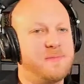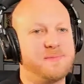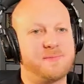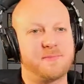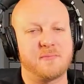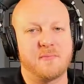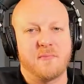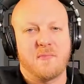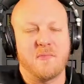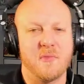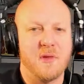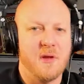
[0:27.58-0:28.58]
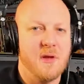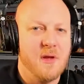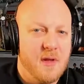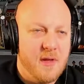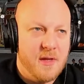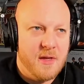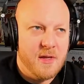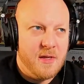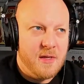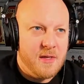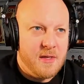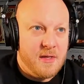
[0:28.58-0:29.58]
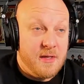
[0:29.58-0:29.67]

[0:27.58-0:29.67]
(no one is talking)